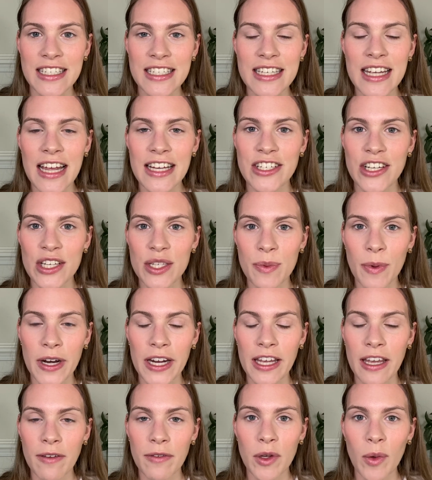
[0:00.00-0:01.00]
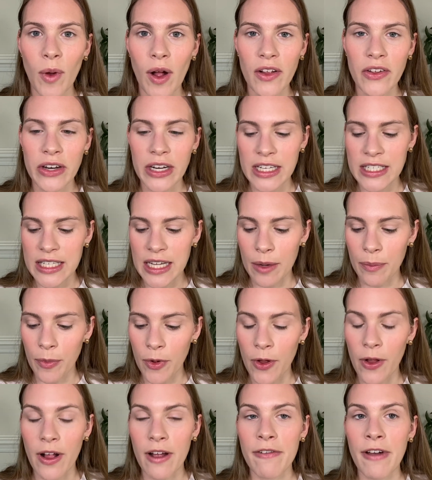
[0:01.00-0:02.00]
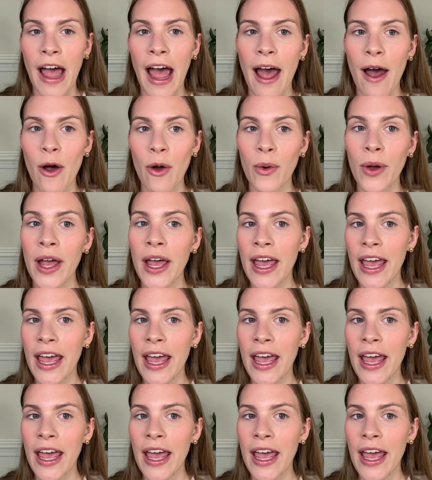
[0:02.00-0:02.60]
I just want to give you all an example of how